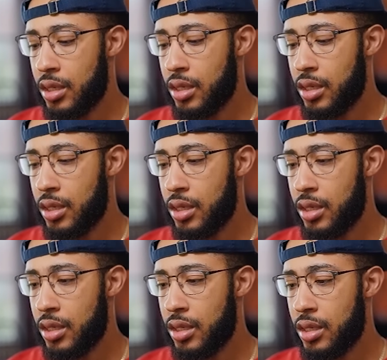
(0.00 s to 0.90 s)

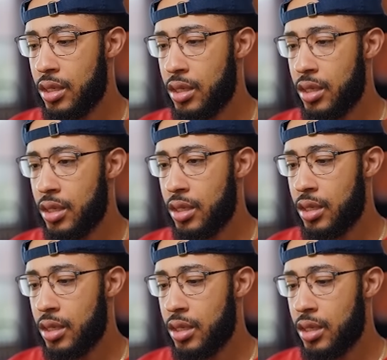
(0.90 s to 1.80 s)

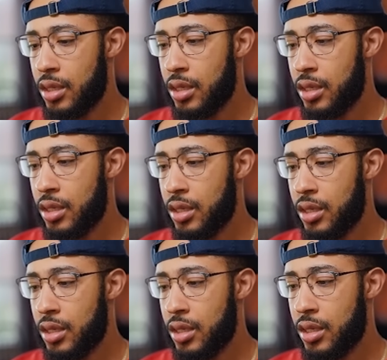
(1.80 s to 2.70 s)

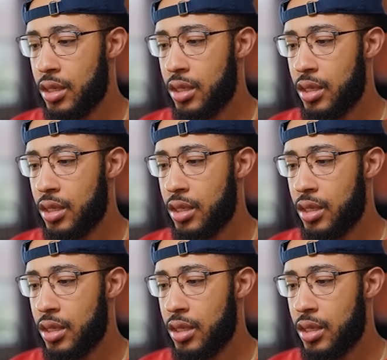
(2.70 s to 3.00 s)
The person shown says nothing.